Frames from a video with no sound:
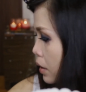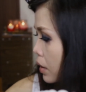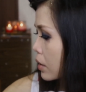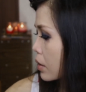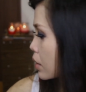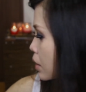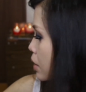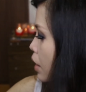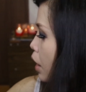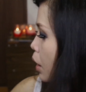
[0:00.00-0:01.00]
And
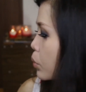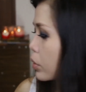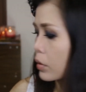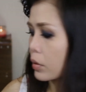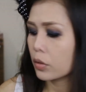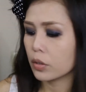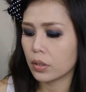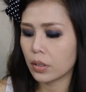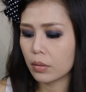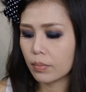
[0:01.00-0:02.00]
then I will
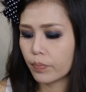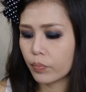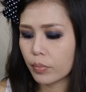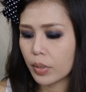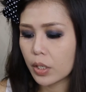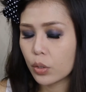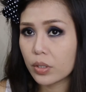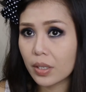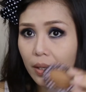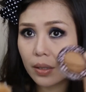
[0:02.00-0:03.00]
just be
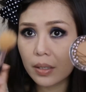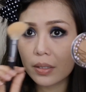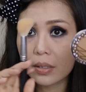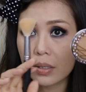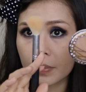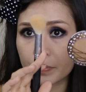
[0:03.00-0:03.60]
using this